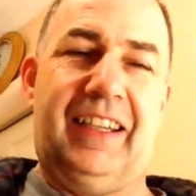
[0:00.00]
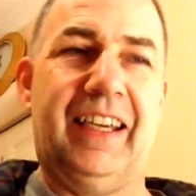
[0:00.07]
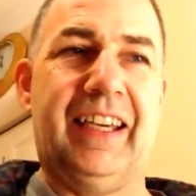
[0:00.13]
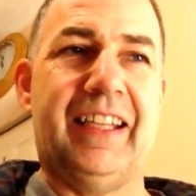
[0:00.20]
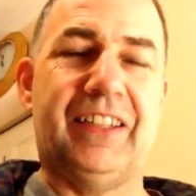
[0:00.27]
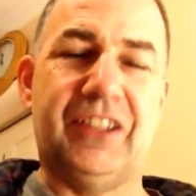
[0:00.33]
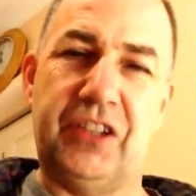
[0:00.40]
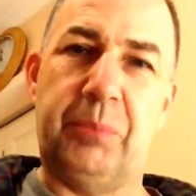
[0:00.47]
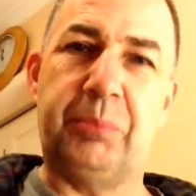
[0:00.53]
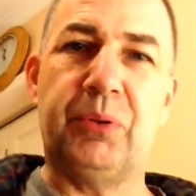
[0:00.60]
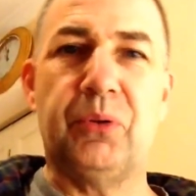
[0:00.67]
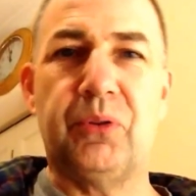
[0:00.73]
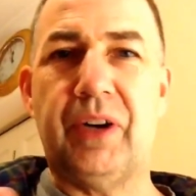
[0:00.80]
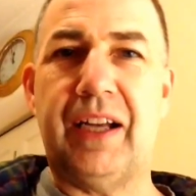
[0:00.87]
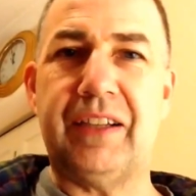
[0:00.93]
there's a pro
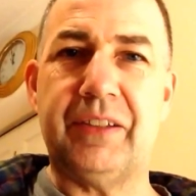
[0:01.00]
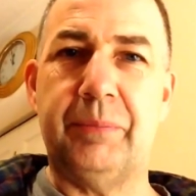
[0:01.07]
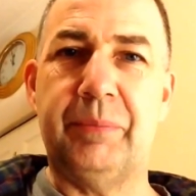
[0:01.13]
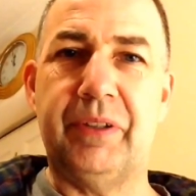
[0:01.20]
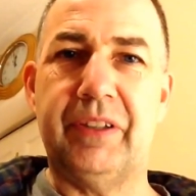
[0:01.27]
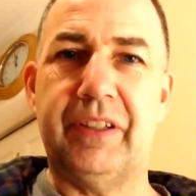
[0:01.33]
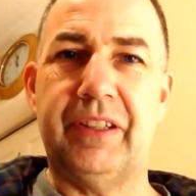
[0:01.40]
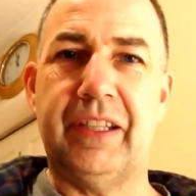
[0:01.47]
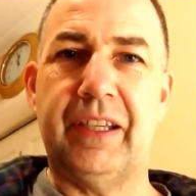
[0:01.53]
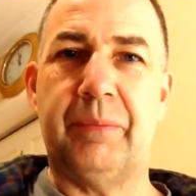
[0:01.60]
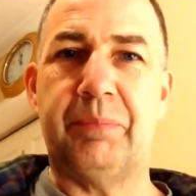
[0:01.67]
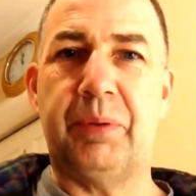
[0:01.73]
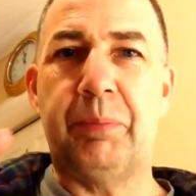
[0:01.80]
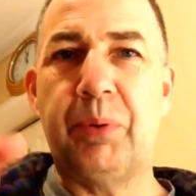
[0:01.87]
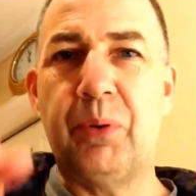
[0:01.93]
rata built in there,
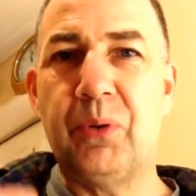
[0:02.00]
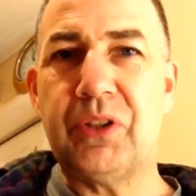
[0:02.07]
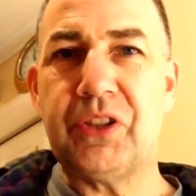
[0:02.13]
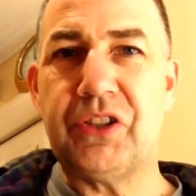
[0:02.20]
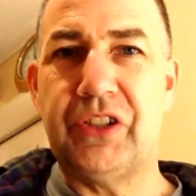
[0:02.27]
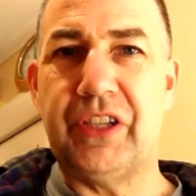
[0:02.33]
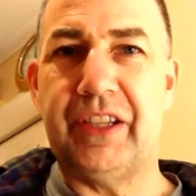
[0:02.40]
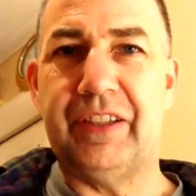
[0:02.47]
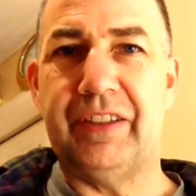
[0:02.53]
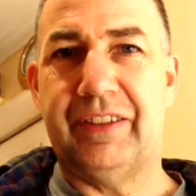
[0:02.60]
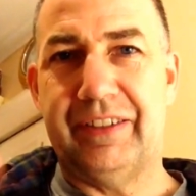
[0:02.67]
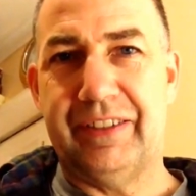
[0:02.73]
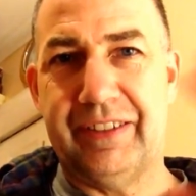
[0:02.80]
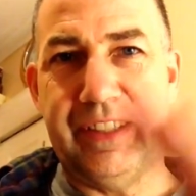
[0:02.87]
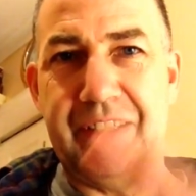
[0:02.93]
proportionate
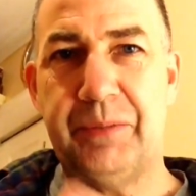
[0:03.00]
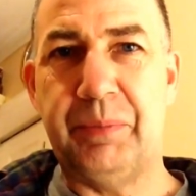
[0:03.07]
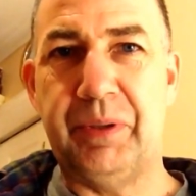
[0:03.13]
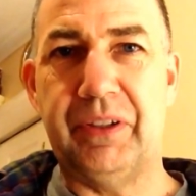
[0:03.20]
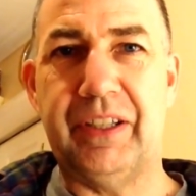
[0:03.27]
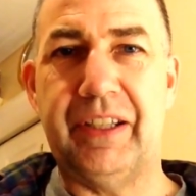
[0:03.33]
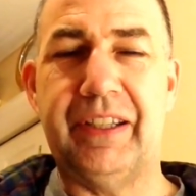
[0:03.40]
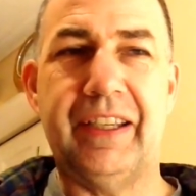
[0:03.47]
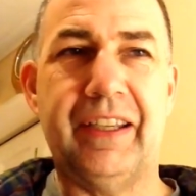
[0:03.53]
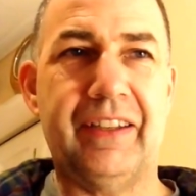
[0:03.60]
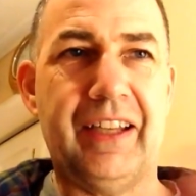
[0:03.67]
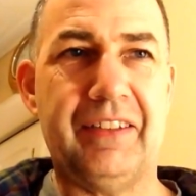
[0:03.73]
is built in there.